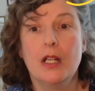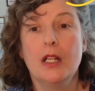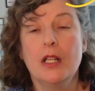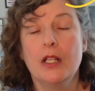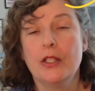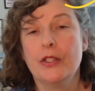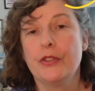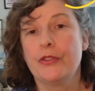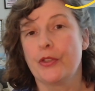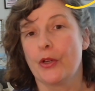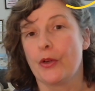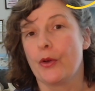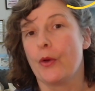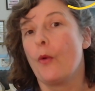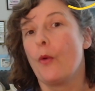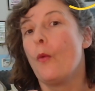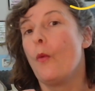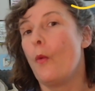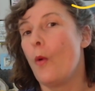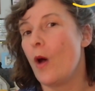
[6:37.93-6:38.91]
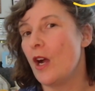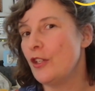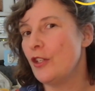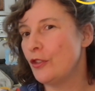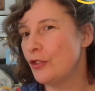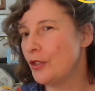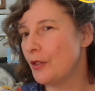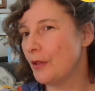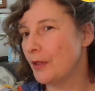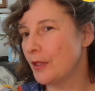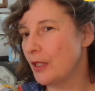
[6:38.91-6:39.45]
So why
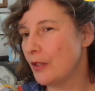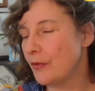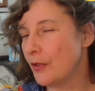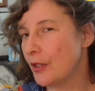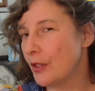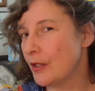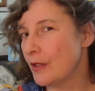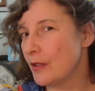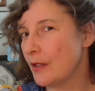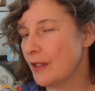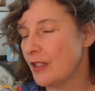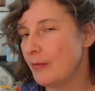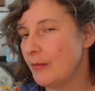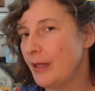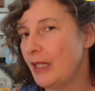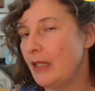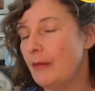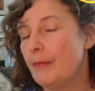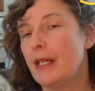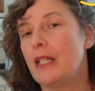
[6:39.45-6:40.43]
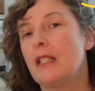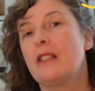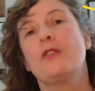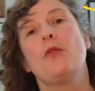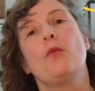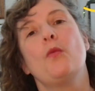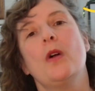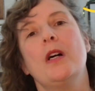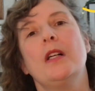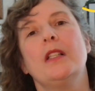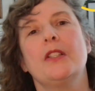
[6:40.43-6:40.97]
should you only focus on the big bugs?
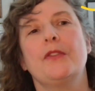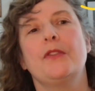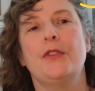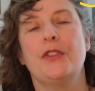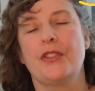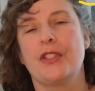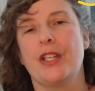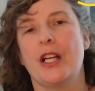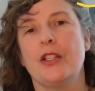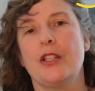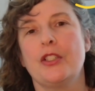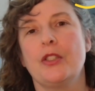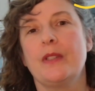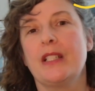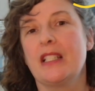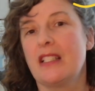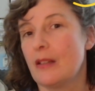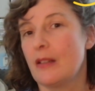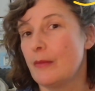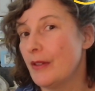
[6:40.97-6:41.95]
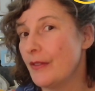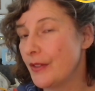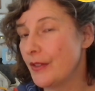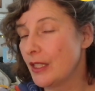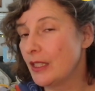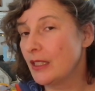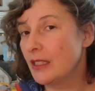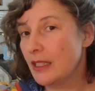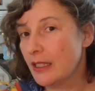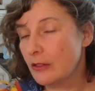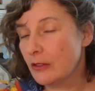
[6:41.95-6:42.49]
Well, if you start doing some of the
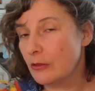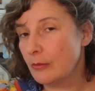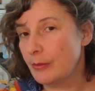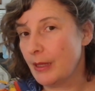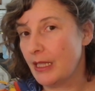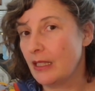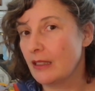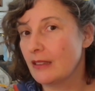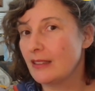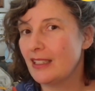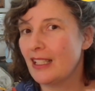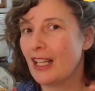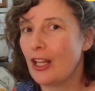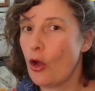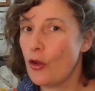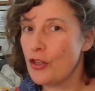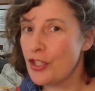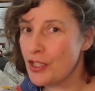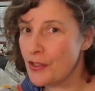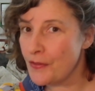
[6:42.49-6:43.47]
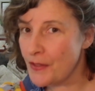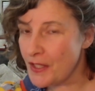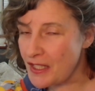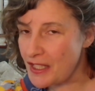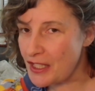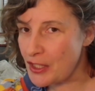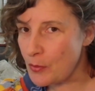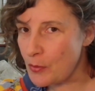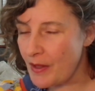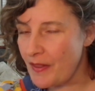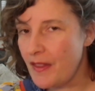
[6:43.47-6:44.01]
little bugs, you're like, oh, just fix
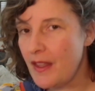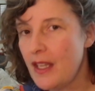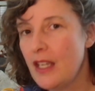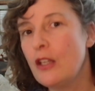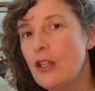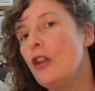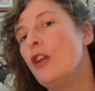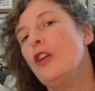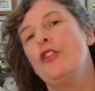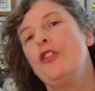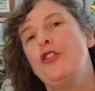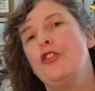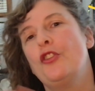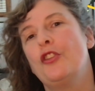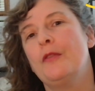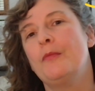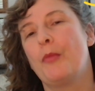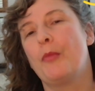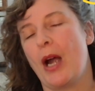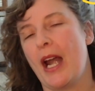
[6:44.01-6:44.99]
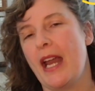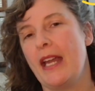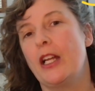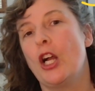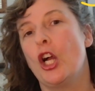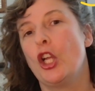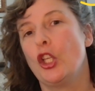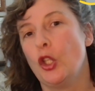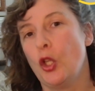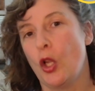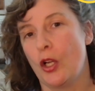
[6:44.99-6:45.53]
this one thing. You could break
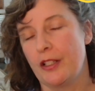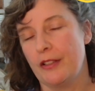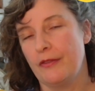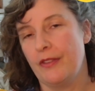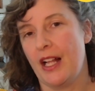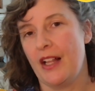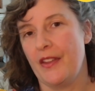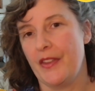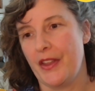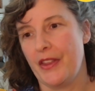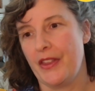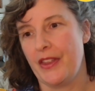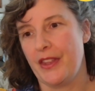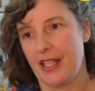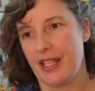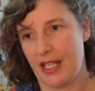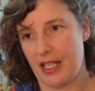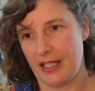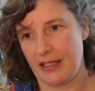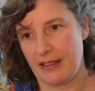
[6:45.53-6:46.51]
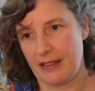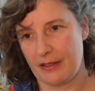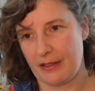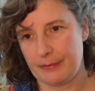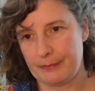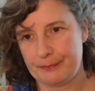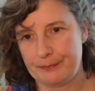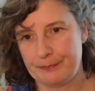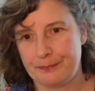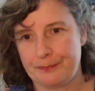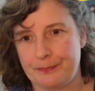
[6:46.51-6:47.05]
a lot of other things.
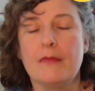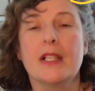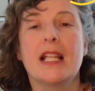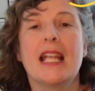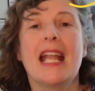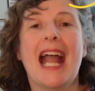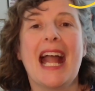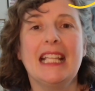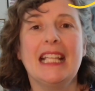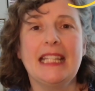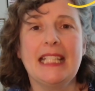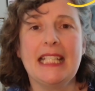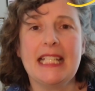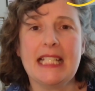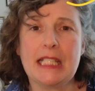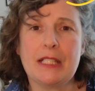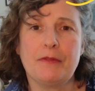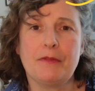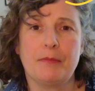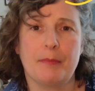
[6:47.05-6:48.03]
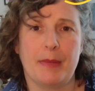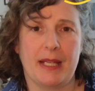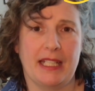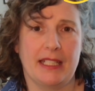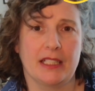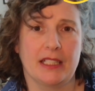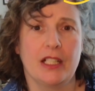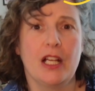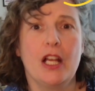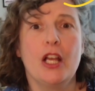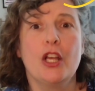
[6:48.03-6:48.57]
At the end of
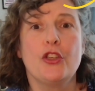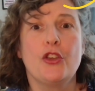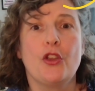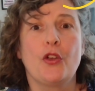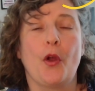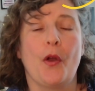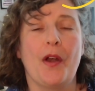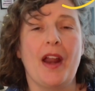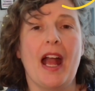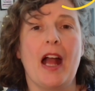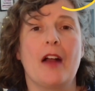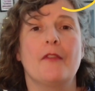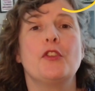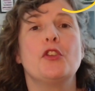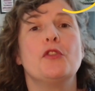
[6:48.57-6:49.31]
beta, you're going to have your